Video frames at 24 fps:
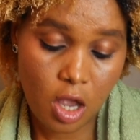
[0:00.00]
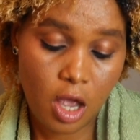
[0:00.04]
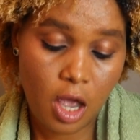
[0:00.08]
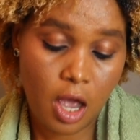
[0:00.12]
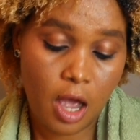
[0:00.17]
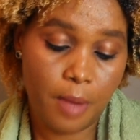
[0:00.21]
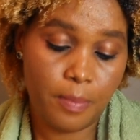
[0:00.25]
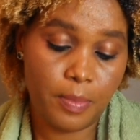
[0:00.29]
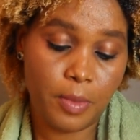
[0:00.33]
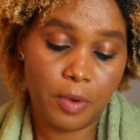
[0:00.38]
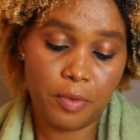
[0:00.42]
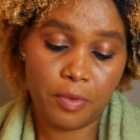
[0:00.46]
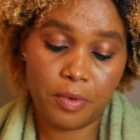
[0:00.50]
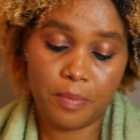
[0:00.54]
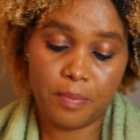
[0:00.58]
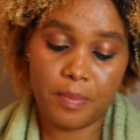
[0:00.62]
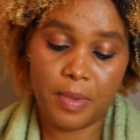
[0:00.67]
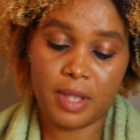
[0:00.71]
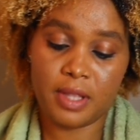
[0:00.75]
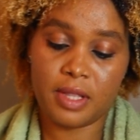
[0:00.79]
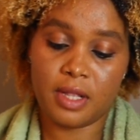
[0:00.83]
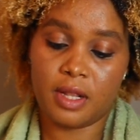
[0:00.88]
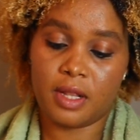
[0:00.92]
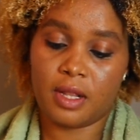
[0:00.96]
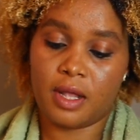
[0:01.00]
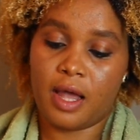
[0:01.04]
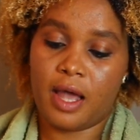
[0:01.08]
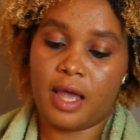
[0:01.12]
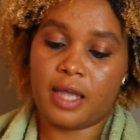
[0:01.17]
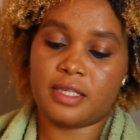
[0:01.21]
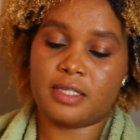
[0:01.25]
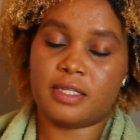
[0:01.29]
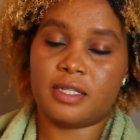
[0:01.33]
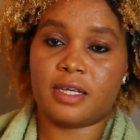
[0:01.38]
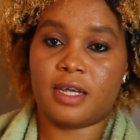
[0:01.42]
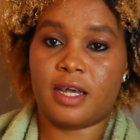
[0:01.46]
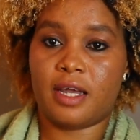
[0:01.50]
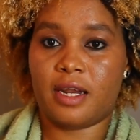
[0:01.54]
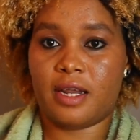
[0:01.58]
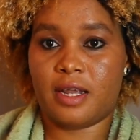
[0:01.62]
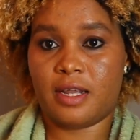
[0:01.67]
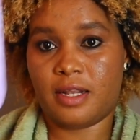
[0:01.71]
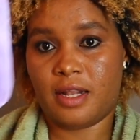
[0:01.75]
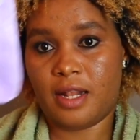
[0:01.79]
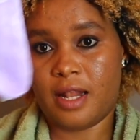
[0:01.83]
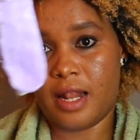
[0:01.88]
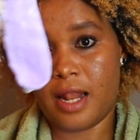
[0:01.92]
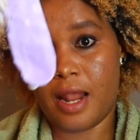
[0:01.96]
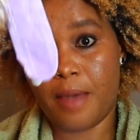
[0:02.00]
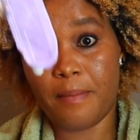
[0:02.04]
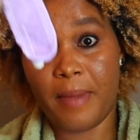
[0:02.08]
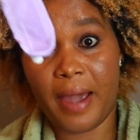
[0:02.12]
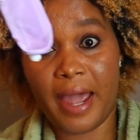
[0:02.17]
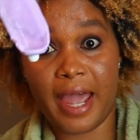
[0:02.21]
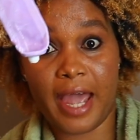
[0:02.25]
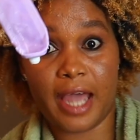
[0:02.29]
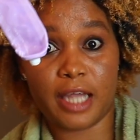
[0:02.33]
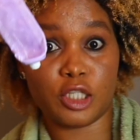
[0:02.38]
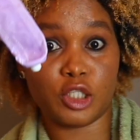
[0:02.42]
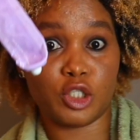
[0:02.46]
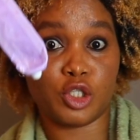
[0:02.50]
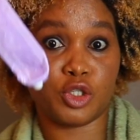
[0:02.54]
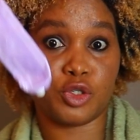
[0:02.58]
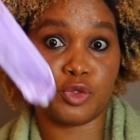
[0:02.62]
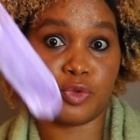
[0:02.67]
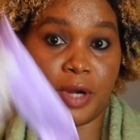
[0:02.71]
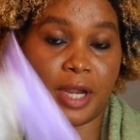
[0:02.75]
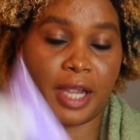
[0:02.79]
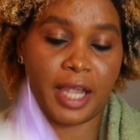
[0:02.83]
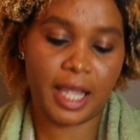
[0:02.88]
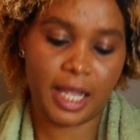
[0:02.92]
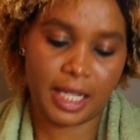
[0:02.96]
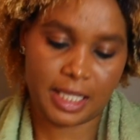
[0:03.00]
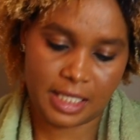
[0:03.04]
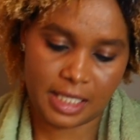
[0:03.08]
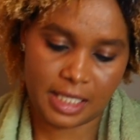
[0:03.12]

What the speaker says: I'm not remaining, guys. Look at it. Let my hair drink it.